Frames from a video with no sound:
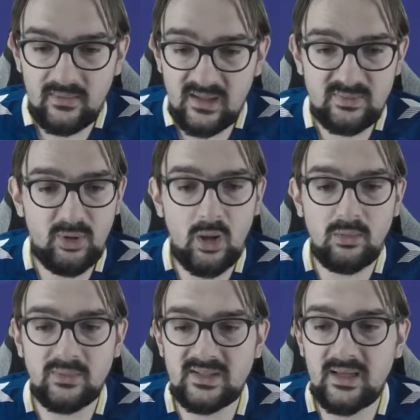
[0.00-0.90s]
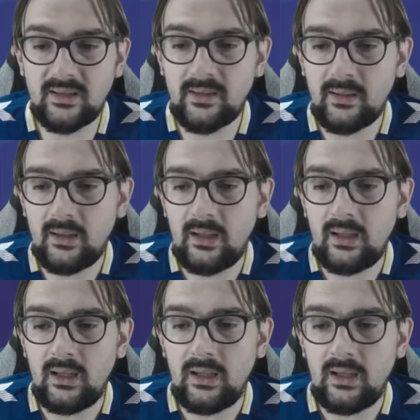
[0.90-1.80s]
This problem is done.
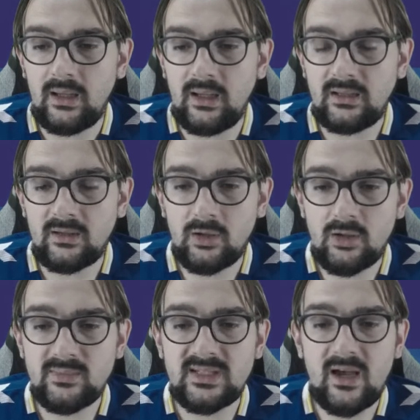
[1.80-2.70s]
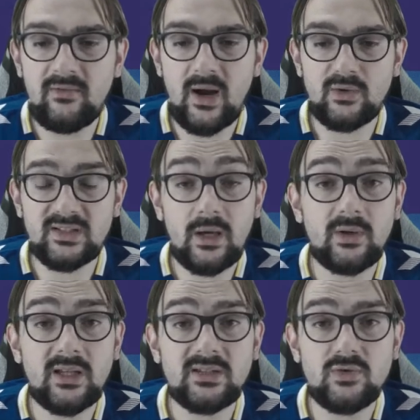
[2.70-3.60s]
In terms of our
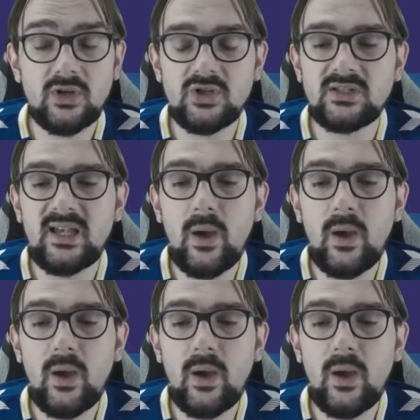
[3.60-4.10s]
scouting instructions,